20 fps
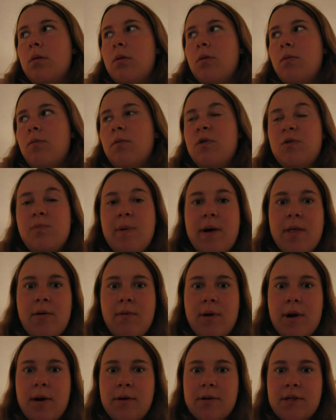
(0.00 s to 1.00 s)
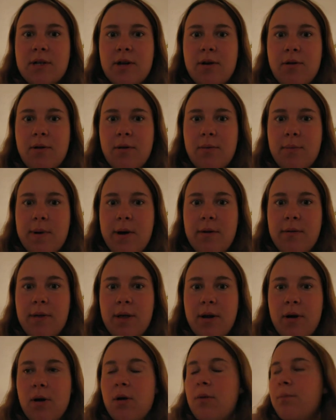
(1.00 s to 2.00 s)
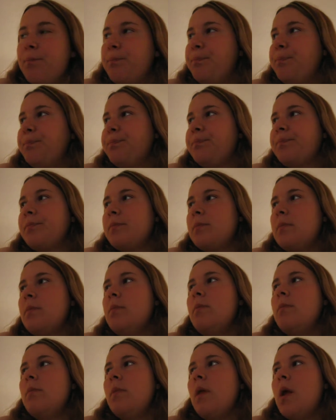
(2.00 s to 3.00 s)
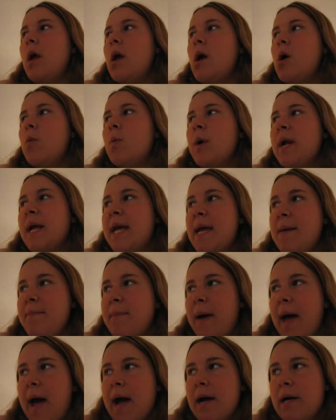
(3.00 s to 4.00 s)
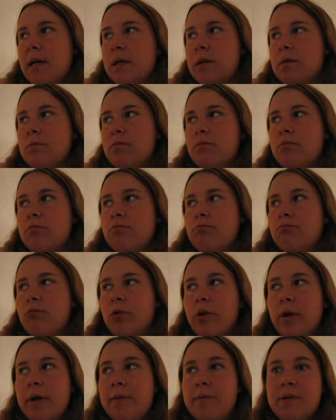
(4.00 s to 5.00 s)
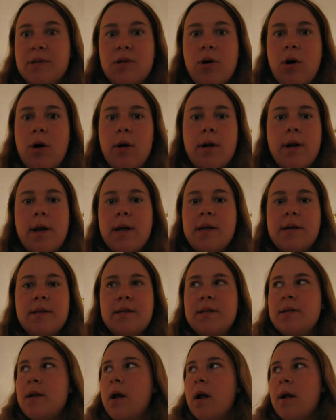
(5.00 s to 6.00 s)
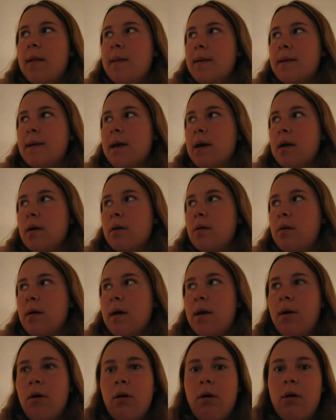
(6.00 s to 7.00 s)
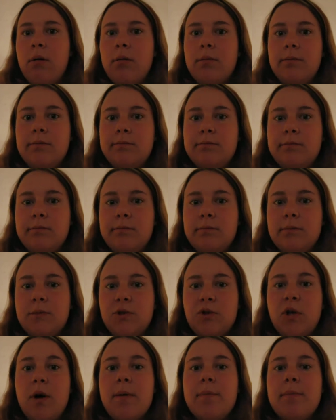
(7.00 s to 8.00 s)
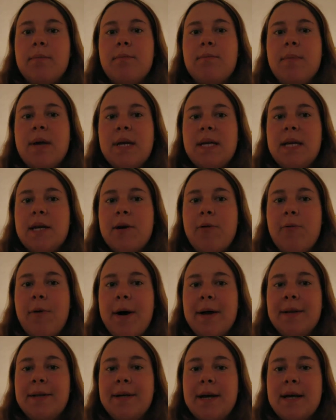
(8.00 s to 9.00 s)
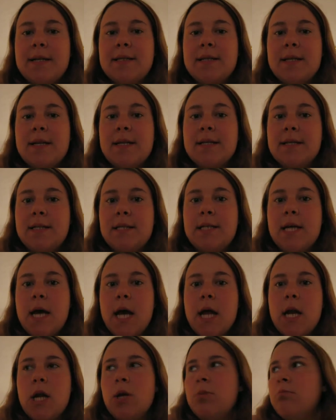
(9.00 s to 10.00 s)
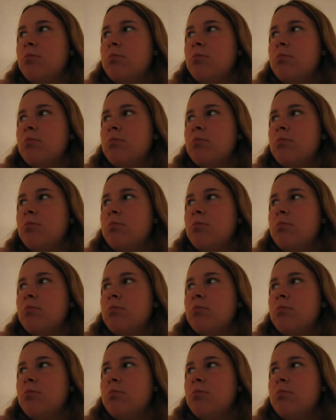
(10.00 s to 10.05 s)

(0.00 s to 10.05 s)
which by the way I'll tell you about later, when I came back, it was gone. It's not in the tank at all. So I'm making a wild guess that it's dead.